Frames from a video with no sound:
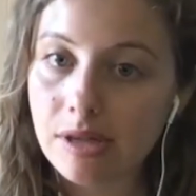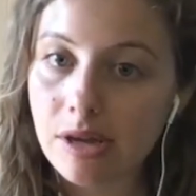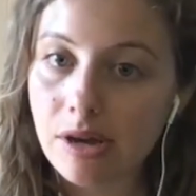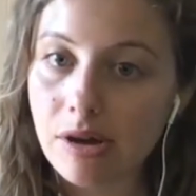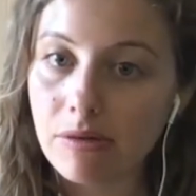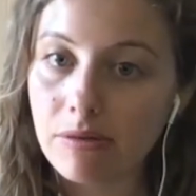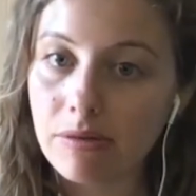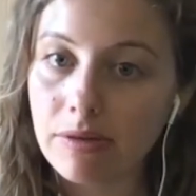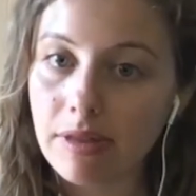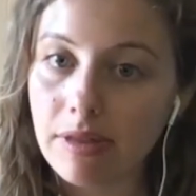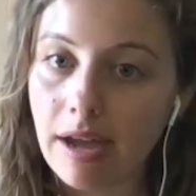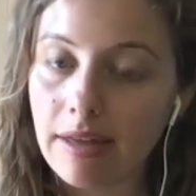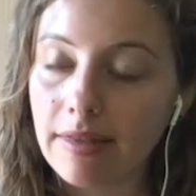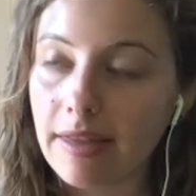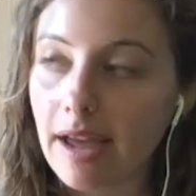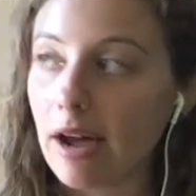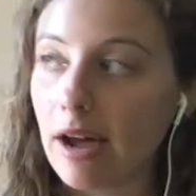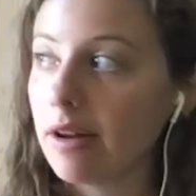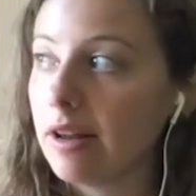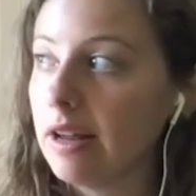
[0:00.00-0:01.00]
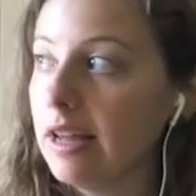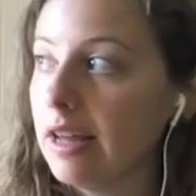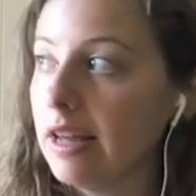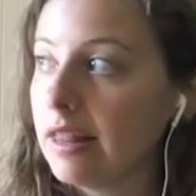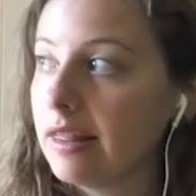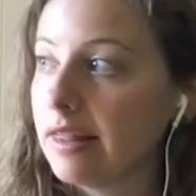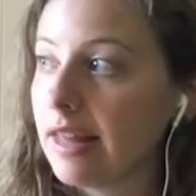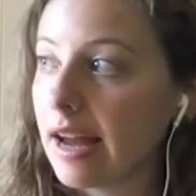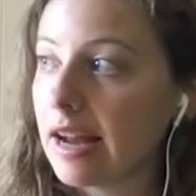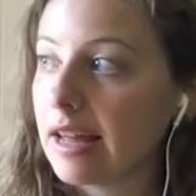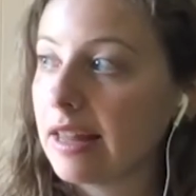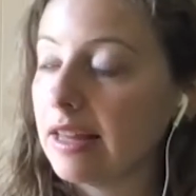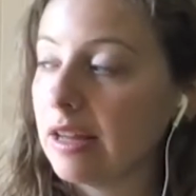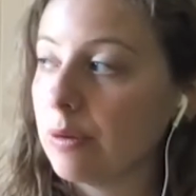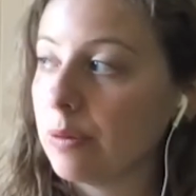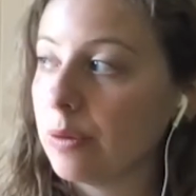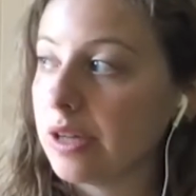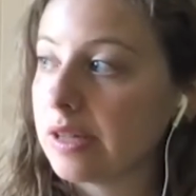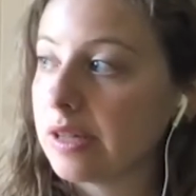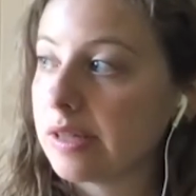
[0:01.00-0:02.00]
So that I
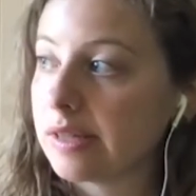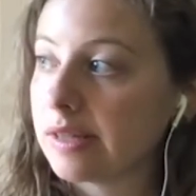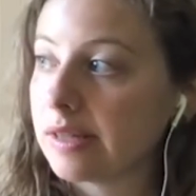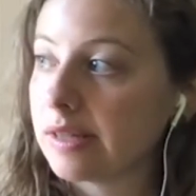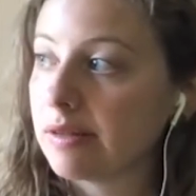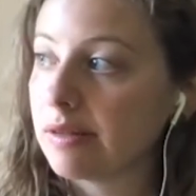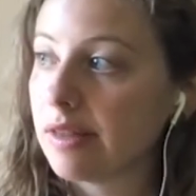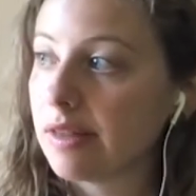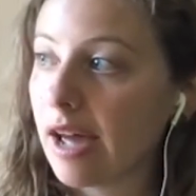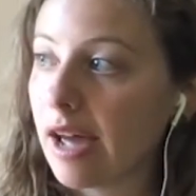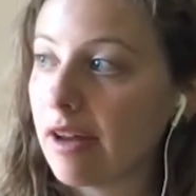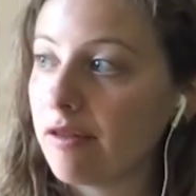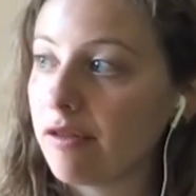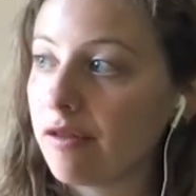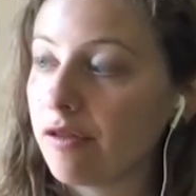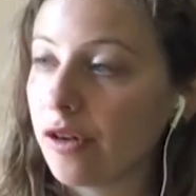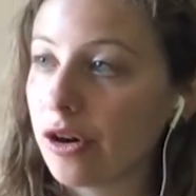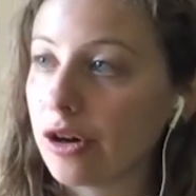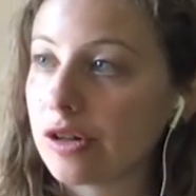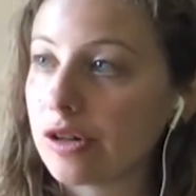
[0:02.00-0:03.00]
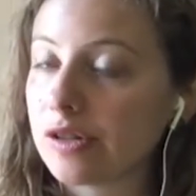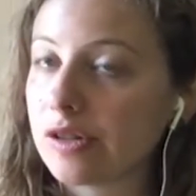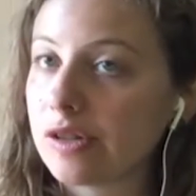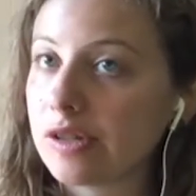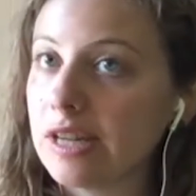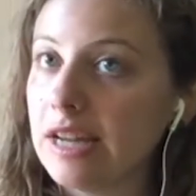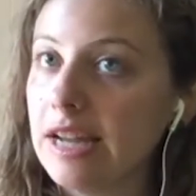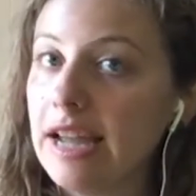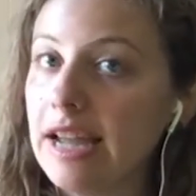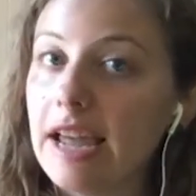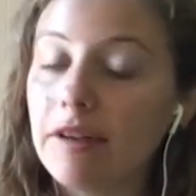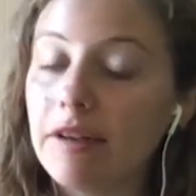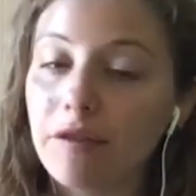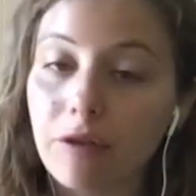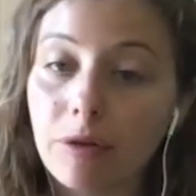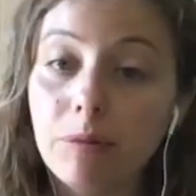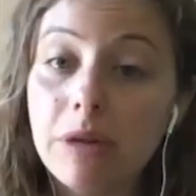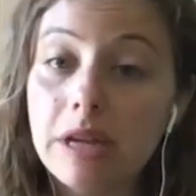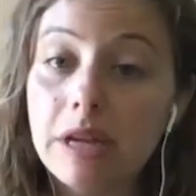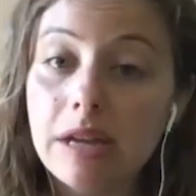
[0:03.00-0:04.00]
think was that first.
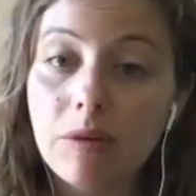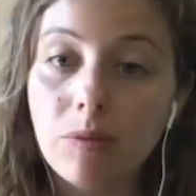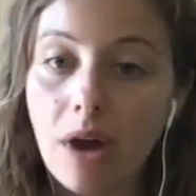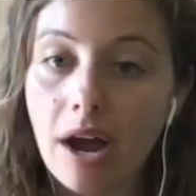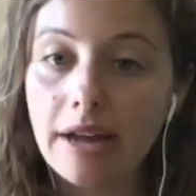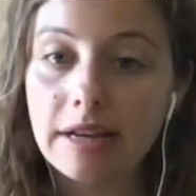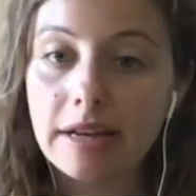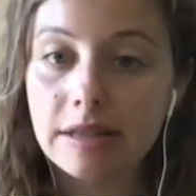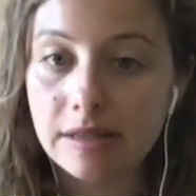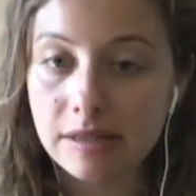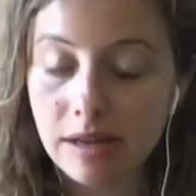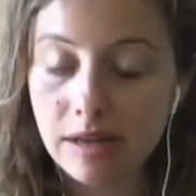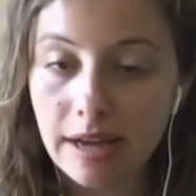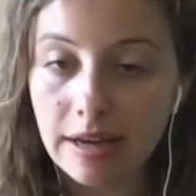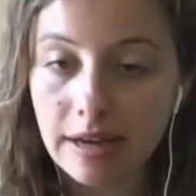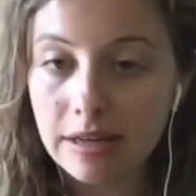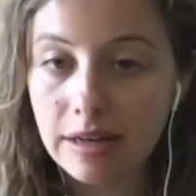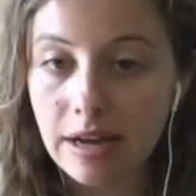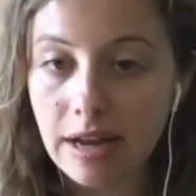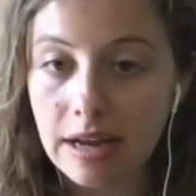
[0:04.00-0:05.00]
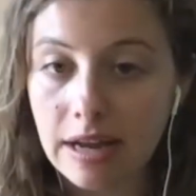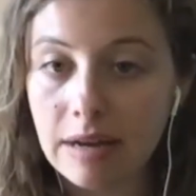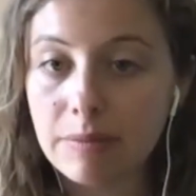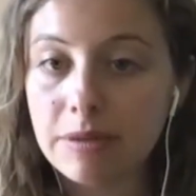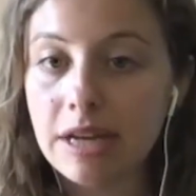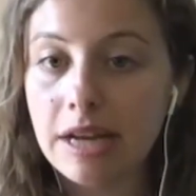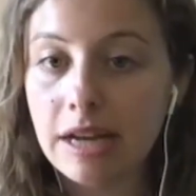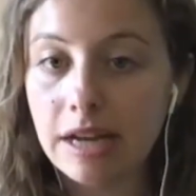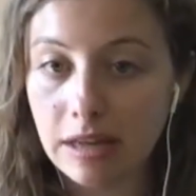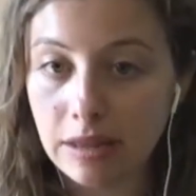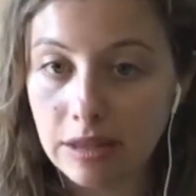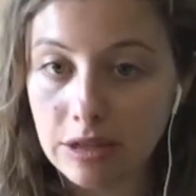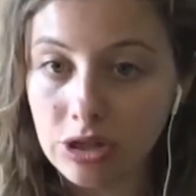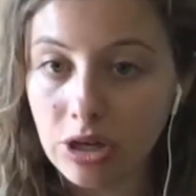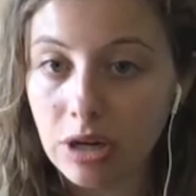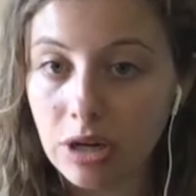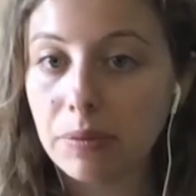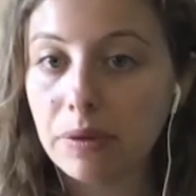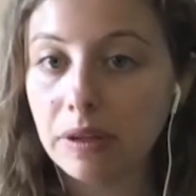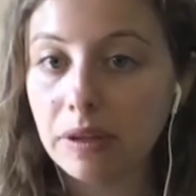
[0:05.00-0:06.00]
And for me, I didn't end up taking the
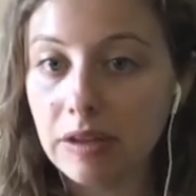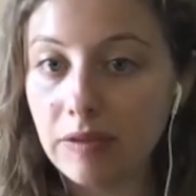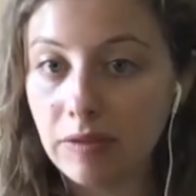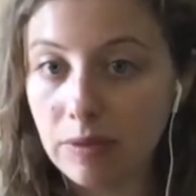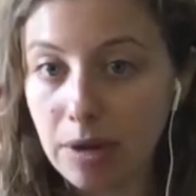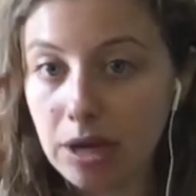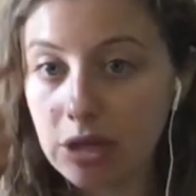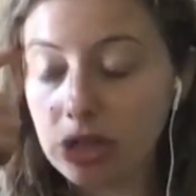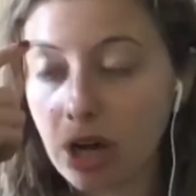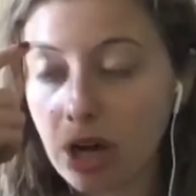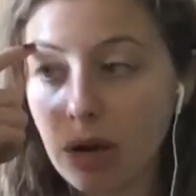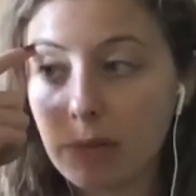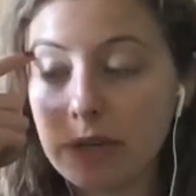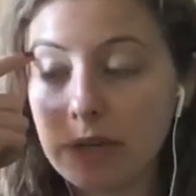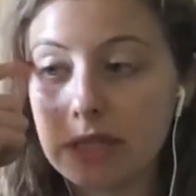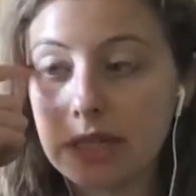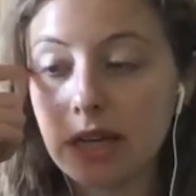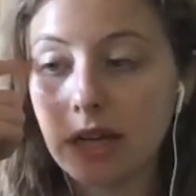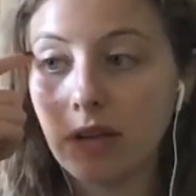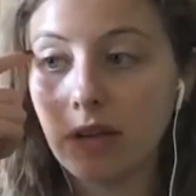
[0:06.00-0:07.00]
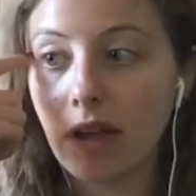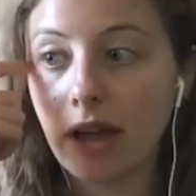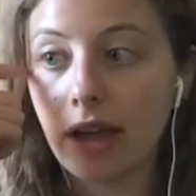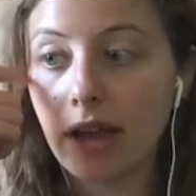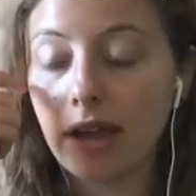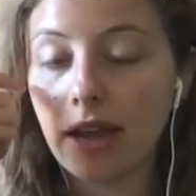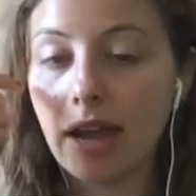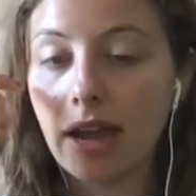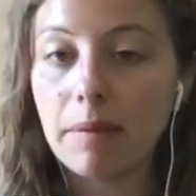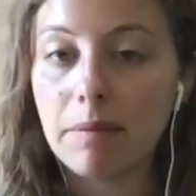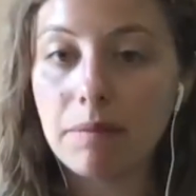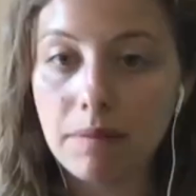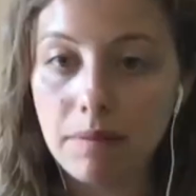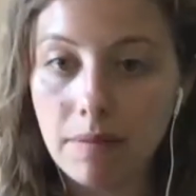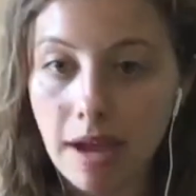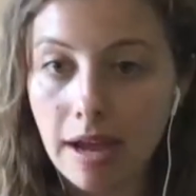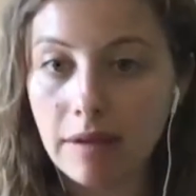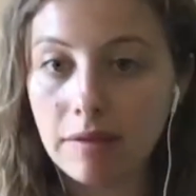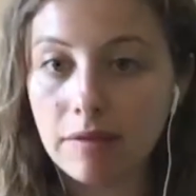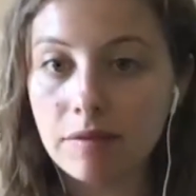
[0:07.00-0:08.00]
jump and leaving my job until I
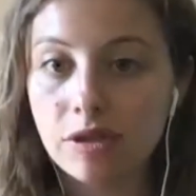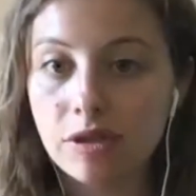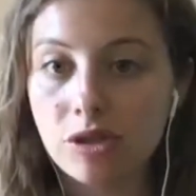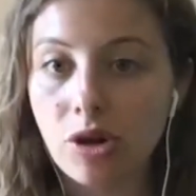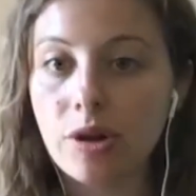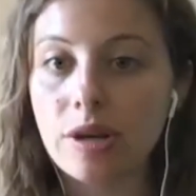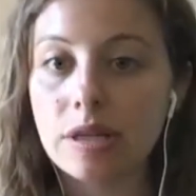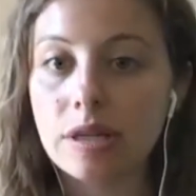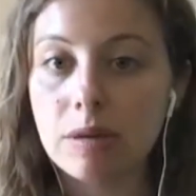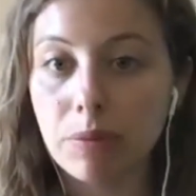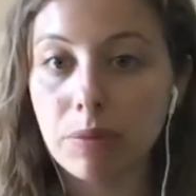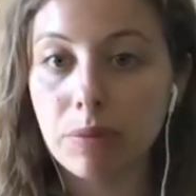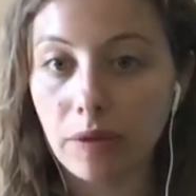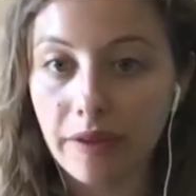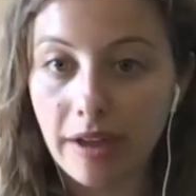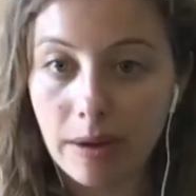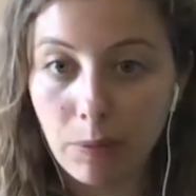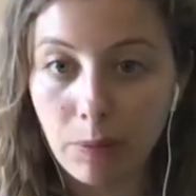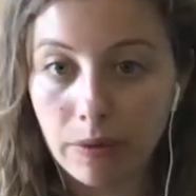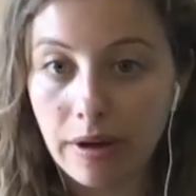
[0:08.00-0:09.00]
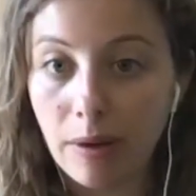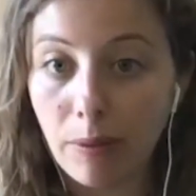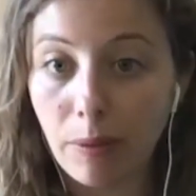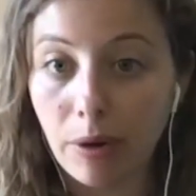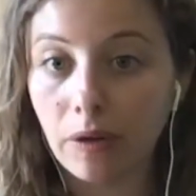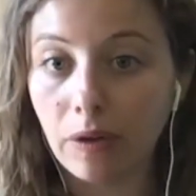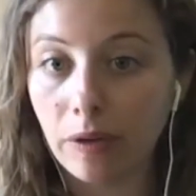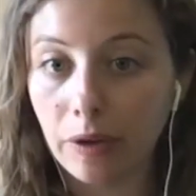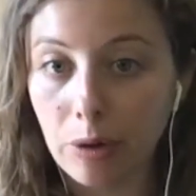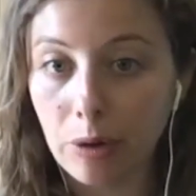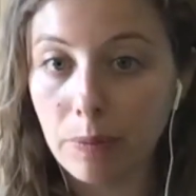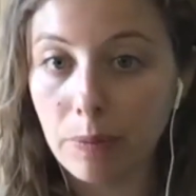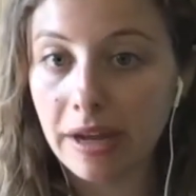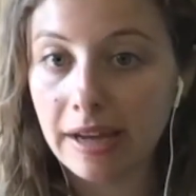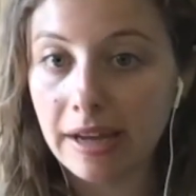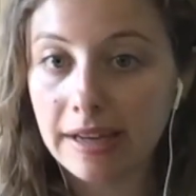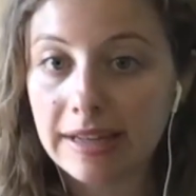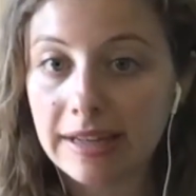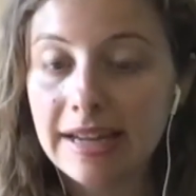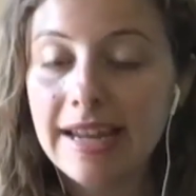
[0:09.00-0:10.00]
had started to build that network a little
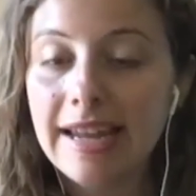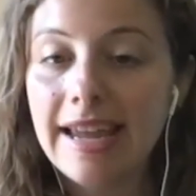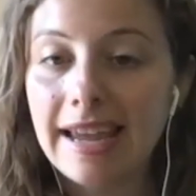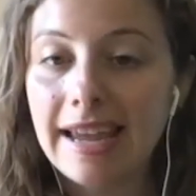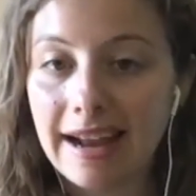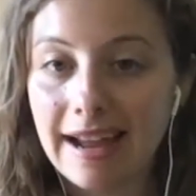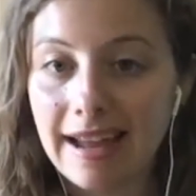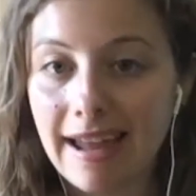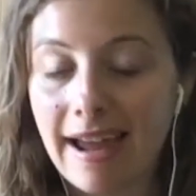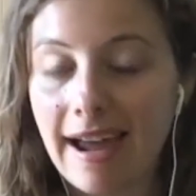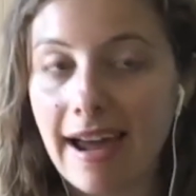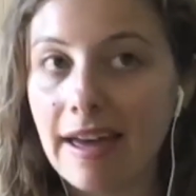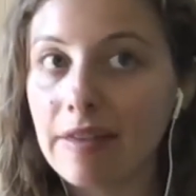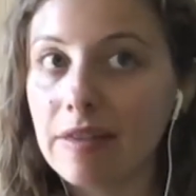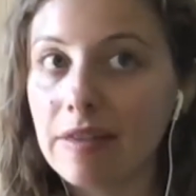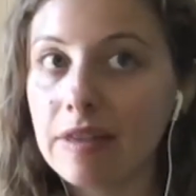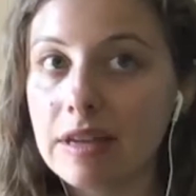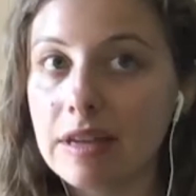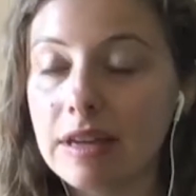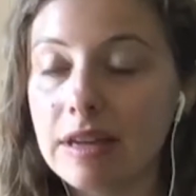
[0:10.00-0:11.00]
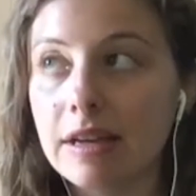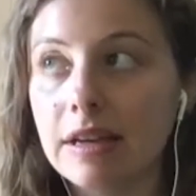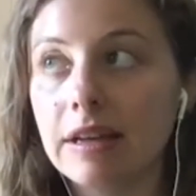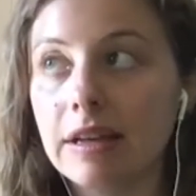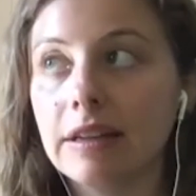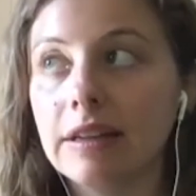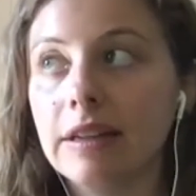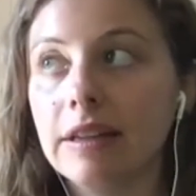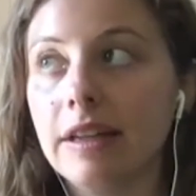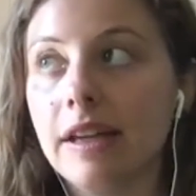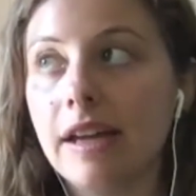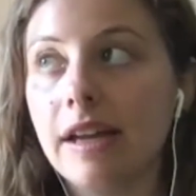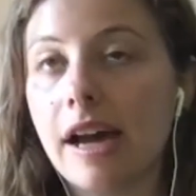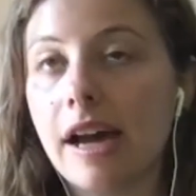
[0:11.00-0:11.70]
bit, and I had the